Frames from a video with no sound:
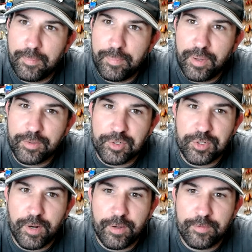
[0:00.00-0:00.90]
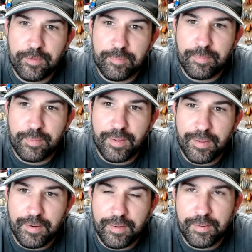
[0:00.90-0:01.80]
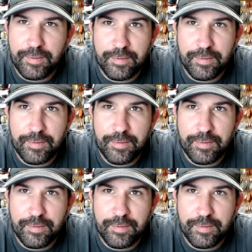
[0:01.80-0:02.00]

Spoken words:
bug the shit out of him and